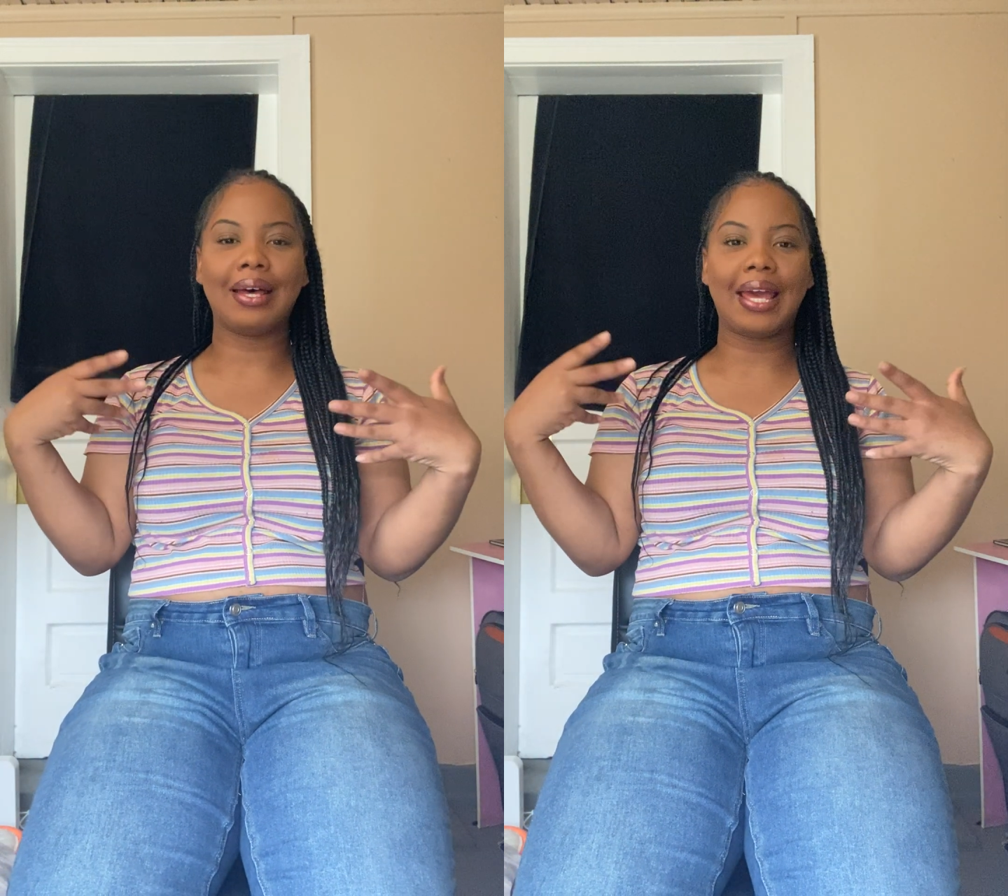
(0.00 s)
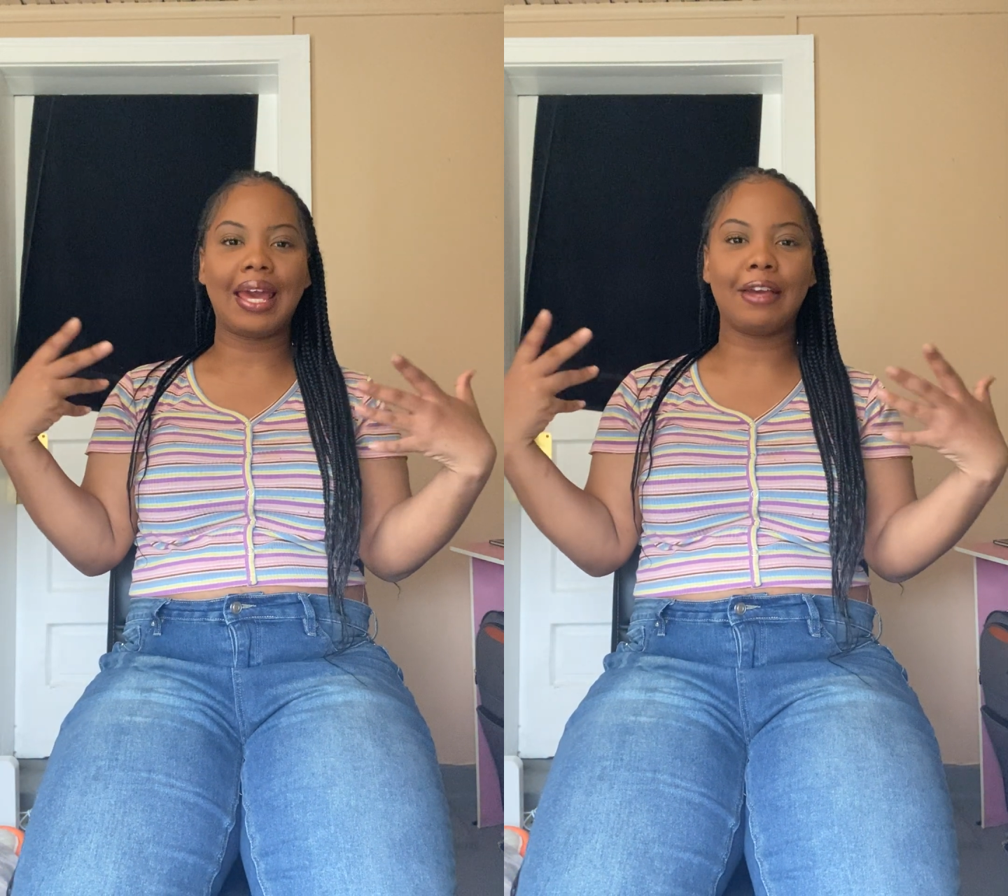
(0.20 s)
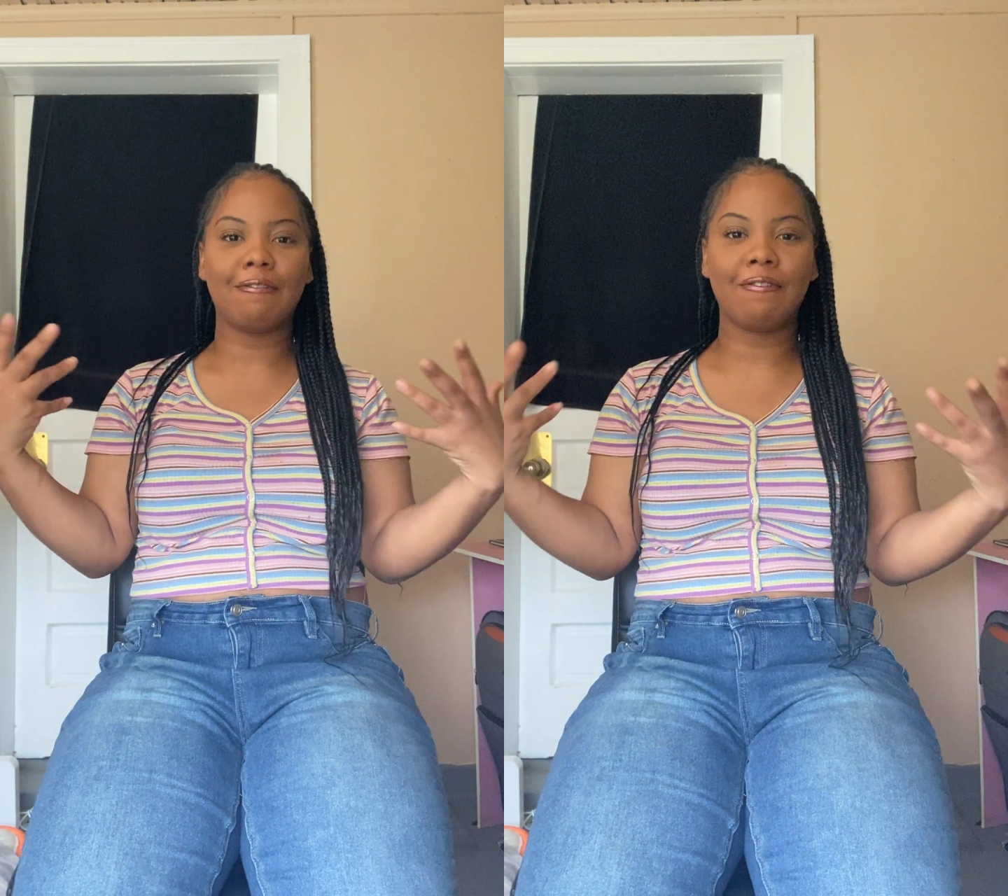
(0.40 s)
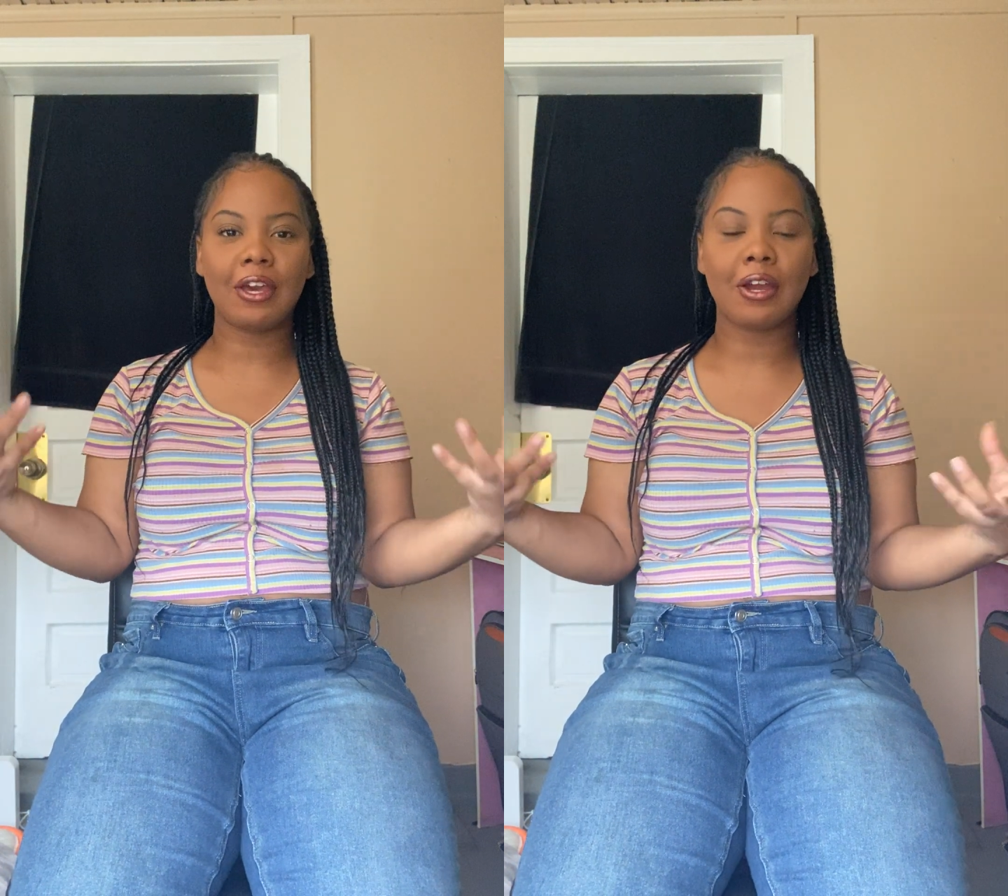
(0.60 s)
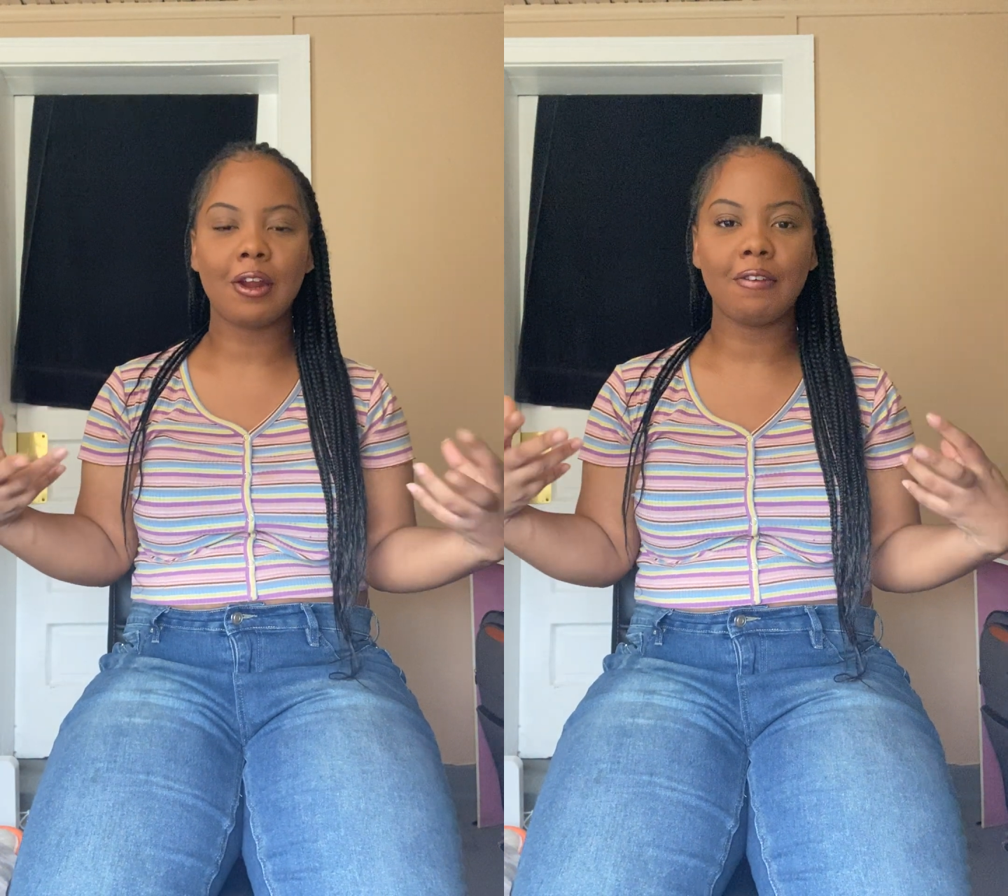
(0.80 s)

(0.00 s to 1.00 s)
a very,